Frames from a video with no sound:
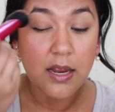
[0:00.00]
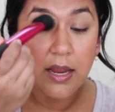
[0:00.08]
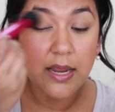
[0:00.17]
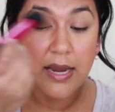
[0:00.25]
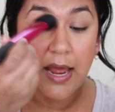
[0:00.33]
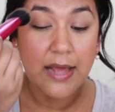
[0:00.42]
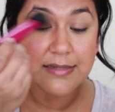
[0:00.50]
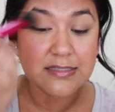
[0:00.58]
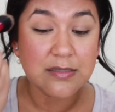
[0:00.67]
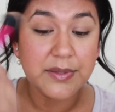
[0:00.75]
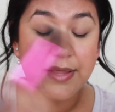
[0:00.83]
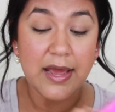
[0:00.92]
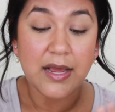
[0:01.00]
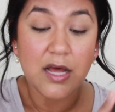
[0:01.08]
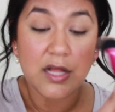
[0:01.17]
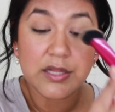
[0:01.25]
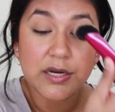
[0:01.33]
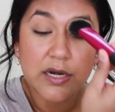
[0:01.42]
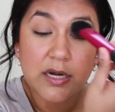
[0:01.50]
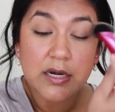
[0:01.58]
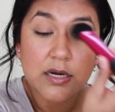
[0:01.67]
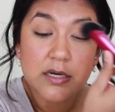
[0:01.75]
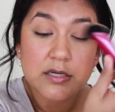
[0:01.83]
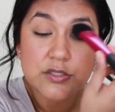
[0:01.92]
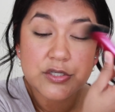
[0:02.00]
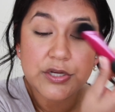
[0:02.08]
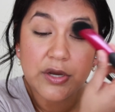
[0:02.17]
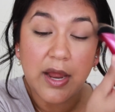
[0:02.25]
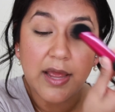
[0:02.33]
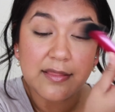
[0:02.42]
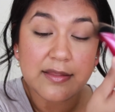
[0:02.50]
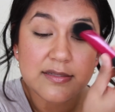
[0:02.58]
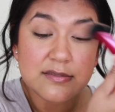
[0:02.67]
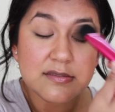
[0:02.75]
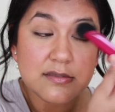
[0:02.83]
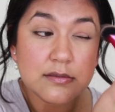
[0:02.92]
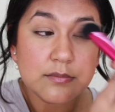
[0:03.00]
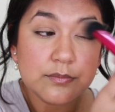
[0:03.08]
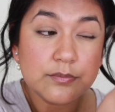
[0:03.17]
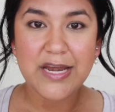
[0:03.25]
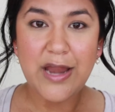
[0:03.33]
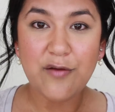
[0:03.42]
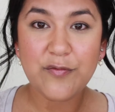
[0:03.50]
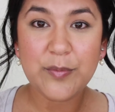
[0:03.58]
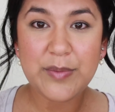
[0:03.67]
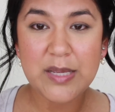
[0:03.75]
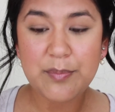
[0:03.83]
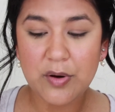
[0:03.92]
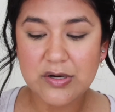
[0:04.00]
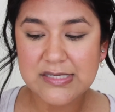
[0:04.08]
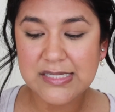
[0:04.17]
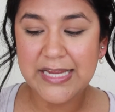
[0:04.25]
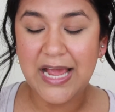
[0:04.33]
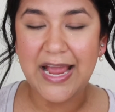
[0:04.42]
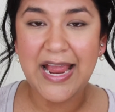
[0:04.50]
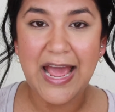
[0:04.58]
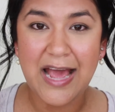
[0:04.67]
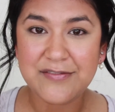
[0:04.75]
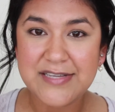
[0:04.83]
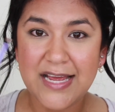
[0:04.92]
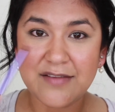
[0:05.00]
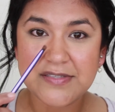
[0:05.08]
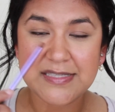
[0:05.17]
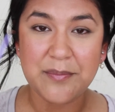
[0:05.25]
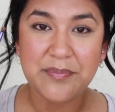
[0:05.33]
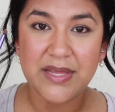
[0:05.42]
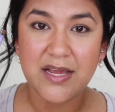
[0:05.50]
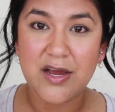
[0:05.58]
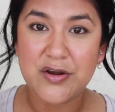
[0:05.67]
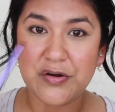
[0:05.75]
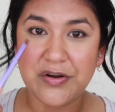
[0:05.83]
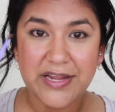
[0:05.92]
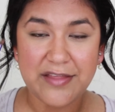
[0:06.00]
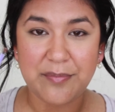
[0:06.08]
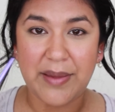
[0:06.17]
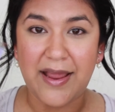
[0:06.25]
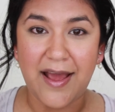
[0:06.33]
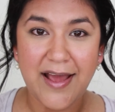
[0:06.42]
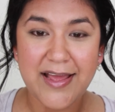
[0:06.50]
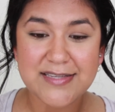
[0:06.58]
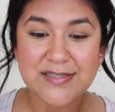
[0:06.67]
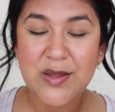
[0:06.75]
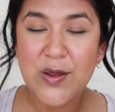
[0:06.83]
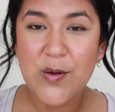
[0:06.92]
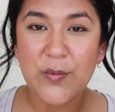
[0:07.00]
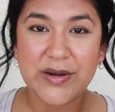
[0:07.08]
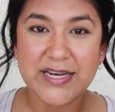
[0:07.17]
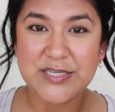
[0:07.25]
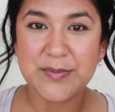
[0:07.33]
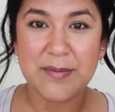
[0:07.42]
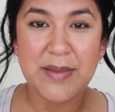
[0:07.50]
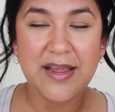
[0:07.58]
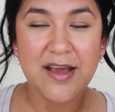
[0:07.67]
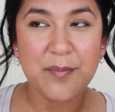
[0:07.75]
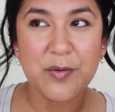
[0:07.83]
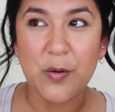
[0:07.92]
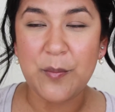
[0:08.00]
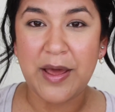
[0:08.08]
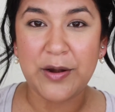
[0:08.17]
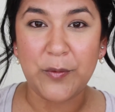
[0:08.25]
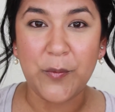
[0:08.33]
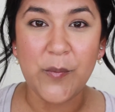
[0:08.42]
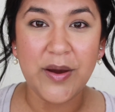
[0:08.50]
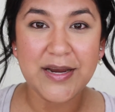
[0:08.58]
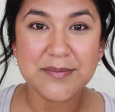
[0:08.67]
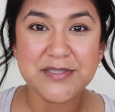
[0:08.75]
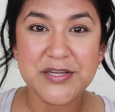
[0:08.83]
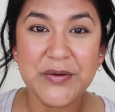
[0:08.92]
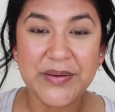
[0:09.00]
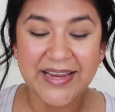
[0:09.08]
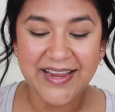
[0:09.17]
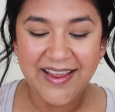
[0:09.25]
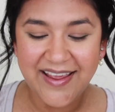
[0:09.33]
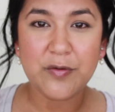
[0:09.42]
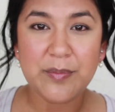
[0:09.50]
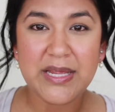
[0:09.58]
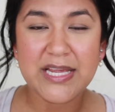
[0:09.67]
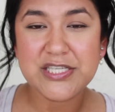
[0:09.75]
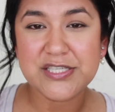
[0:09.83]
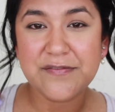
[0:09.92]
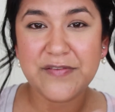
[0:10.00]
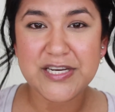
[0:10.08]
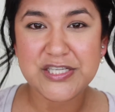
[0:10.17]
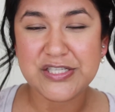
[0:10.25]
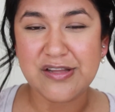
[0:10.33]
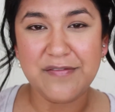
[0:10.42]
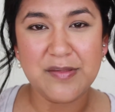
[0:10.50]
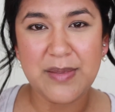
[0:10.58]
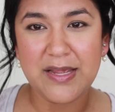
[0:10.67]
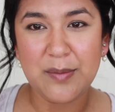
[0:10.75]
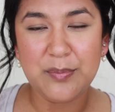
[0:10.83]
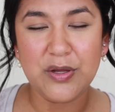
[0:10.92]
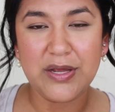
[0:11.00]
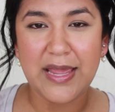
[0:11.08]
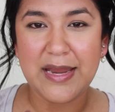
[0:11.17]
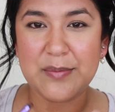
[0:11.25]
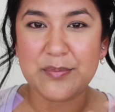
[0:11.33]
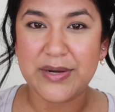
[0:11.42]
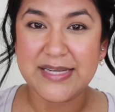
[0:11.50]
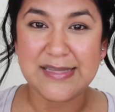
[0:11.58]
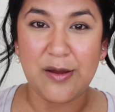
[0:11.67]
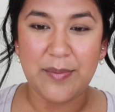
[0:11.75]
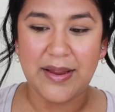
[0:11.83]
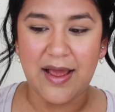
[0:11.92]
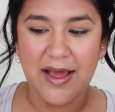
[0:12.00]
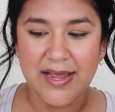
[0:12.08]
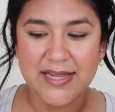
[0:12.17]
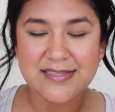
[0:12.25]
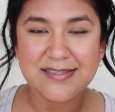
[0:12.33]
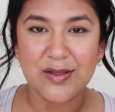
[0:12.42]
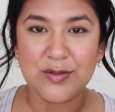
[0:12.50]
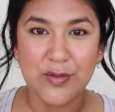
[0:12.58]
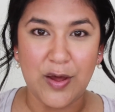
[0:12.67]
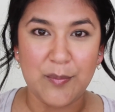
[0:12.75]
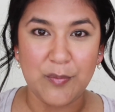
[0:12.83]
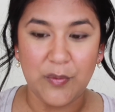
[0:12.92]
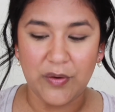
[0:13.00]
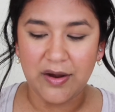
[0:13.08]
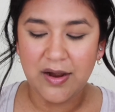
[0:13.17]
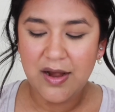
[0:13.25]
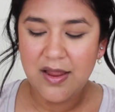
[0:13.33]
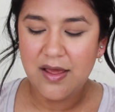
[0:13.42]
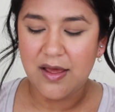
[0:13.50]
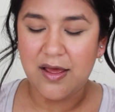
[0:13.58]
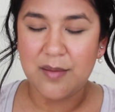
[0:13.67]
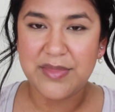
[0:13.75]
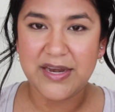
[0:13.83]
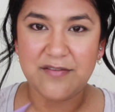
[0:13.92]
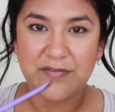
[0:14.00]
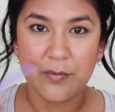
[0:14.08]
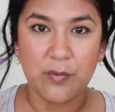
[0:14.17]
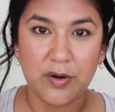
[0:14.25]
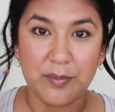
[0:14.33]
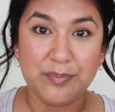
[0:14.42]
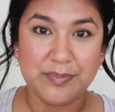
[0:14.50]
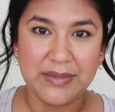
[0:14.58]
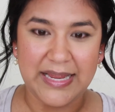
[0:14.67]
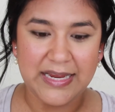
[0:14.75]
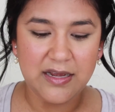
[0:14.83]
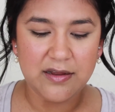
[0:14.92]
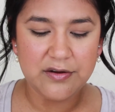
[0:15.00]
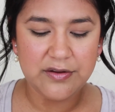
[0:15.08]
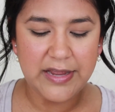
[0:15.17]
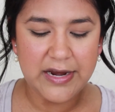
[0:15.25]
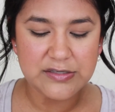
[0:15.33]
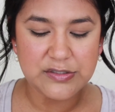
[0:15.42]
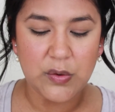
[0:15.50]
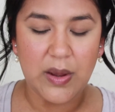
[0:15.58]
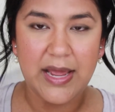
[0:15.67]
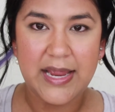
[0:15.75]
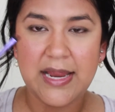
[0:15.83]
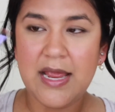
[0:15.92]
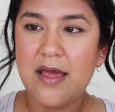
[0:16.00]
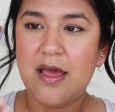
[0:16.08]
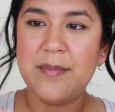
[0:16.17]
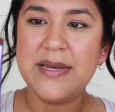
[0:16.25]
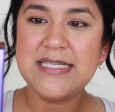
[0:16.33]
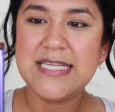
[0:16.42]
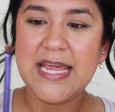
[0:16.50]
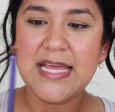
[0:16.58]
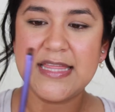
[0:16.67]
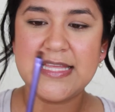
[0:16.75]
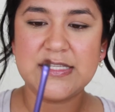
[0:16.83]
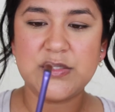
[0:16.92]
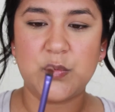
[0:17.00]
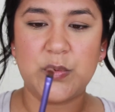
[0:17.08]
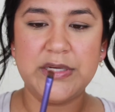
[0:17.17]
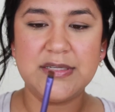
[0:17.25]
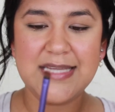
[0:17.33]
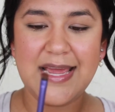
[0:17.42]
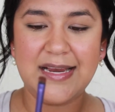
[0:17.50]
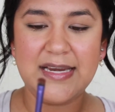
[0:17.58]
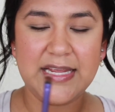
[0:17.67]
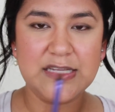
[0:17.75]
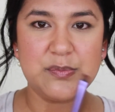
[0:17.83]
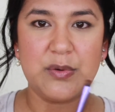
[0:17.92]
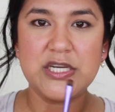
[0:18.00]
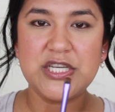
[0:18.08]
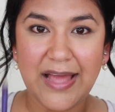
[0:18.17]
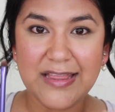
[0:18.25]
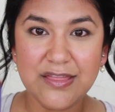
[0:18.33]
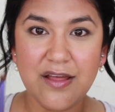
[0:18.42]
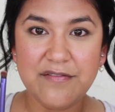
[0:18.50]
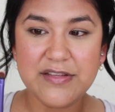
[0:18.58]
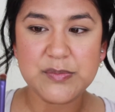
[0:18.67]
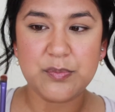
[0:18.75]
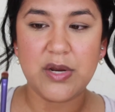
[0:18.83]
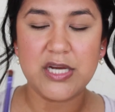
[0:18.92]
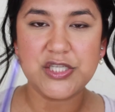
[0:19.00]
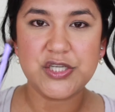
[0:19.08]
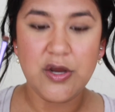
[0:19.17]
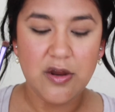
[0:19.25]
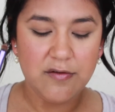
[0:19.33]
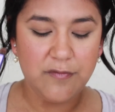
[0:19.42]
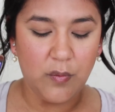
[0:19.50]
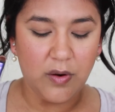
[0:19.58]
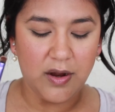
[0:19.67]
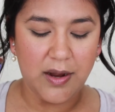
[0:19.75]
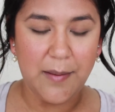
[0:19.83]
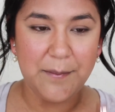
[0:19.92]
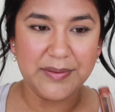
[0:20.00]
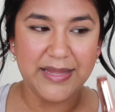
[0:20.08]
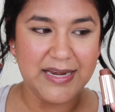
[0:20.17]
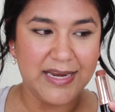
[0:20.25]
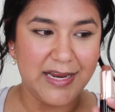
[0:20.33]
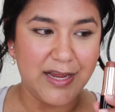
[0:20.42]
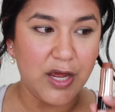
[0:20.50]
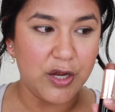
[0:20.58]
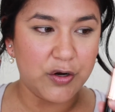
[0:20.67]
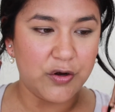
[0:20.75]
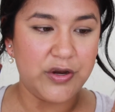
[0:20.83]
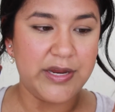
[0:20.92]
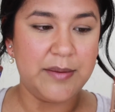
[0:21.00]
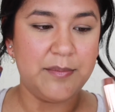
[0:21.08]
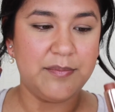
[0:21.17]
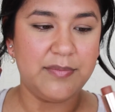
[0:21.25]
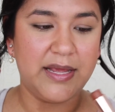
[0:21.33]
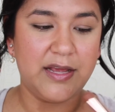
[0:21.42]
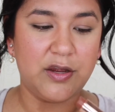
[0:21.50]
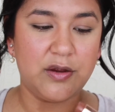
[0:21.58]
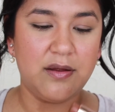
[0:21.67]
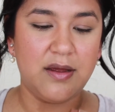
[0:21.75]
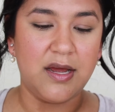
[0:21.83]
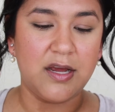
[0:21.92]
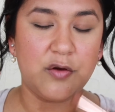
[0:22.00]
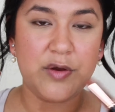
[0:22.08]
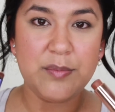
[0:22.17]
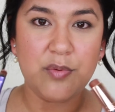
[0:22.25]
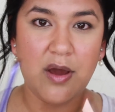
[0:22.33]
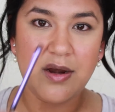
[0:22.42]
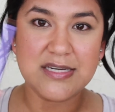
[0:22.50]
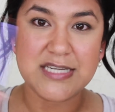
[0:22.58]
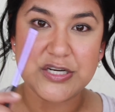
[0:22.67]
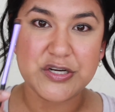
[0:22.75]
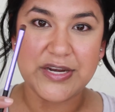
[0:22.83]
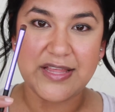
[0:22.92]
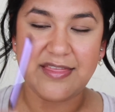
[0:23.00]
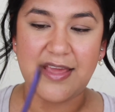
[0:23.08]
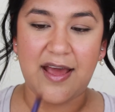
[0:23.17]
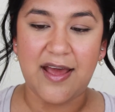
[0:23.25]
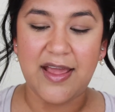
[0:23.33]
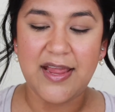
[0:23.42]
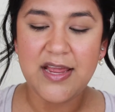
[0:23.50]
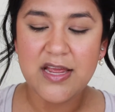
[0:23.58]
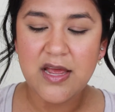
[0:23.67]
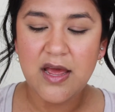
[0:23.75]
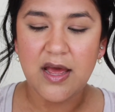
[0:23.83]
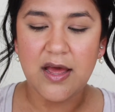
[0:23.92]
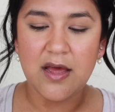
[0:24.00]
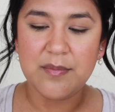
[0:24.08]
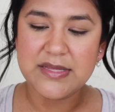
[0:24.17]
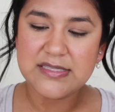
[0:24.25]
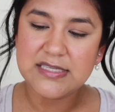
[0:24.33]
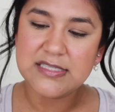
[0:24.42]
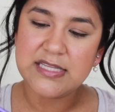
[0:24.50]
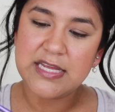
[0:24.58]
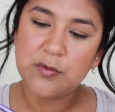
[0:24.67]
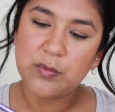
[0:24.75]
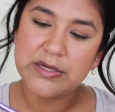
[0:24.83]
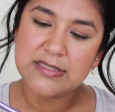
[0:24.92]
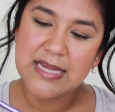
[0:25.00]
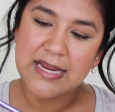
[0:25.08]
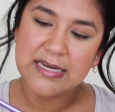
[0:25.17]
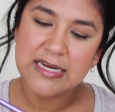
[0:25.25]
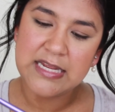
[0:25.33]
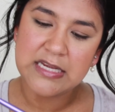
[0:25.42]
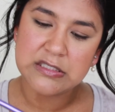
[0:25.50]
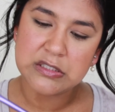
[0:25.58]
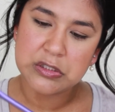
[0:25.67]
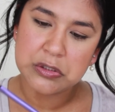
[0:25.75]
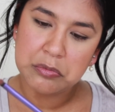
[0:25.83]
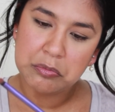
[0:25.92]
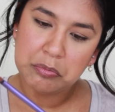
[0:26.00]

and add some of that color to your eyelids. Now for me personally, I have to have something underneath my eyes when I do my makeup, no matter what I'm doing. For me, it just finishes off the makeup look and it brings out my eyes a lot more um, than if it were blank under there. So I, I'm gonna take this Real Techniques brush. I love this brush for blending a cream, like a, a cream product underneath the eye. Um, this is the Real Techniques